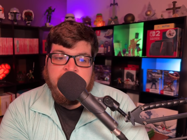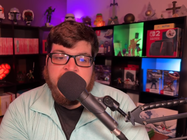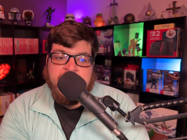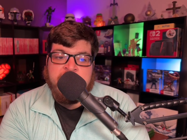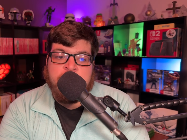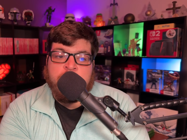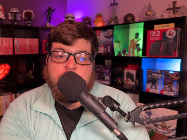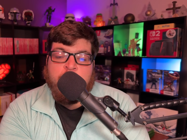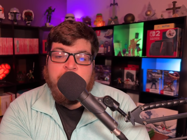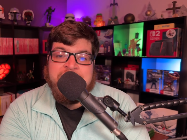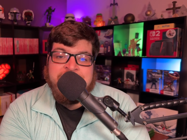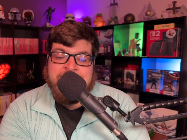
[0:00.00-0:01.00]
and
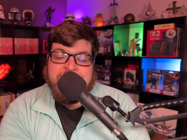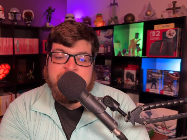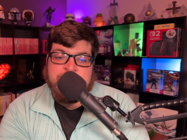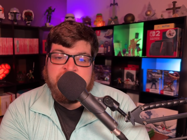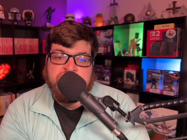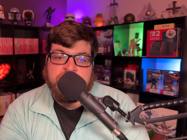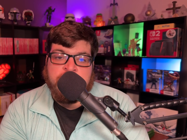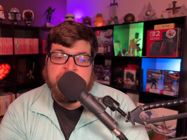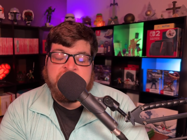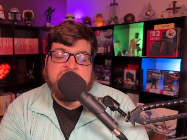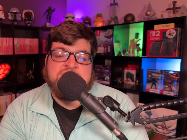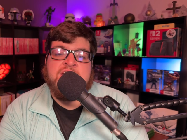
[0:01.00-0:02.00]
red enemies are
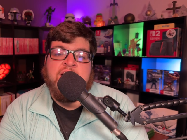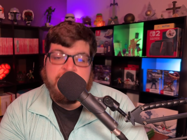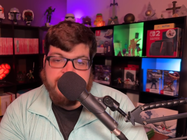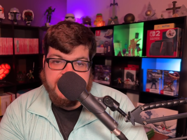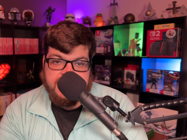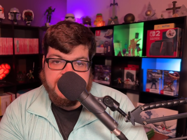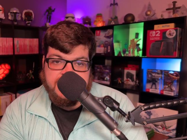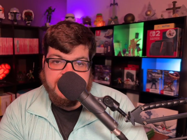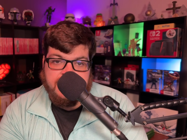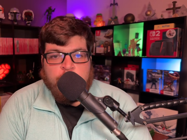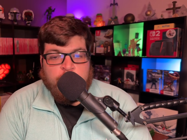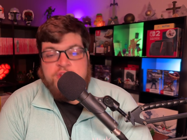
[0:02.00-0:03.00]
the toughest.
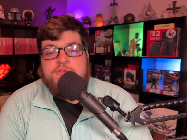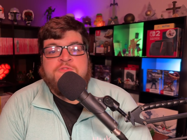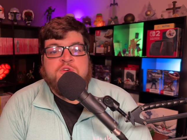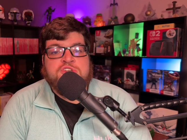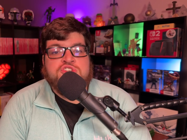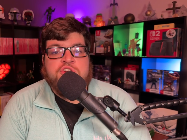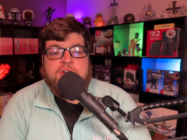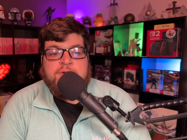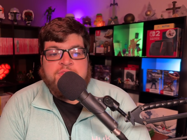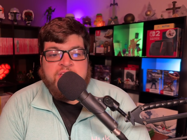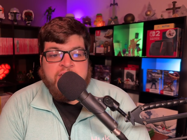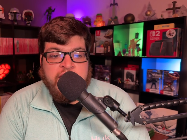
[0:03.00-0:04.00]
When you first start out
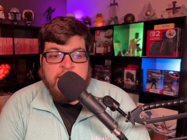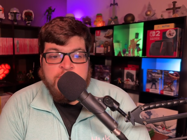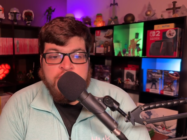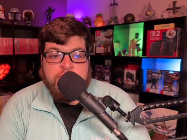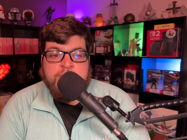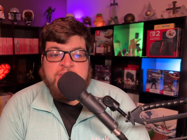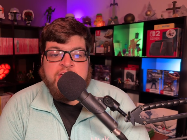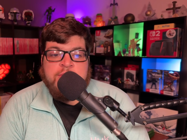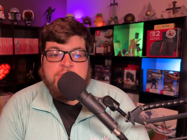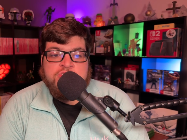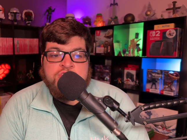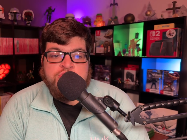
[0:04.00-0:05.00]
the game, you will be able
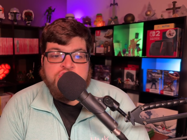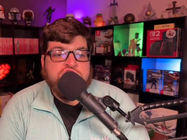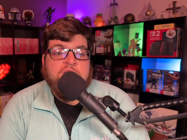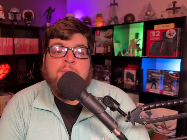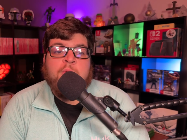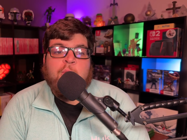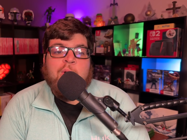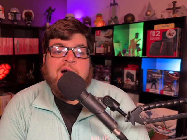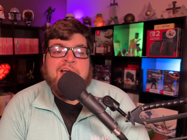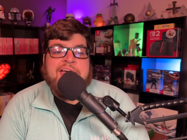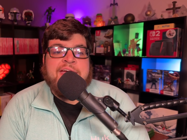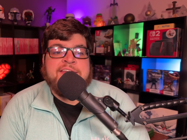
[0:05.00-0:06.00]
to jump, walk,
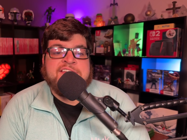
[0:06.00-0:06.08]
and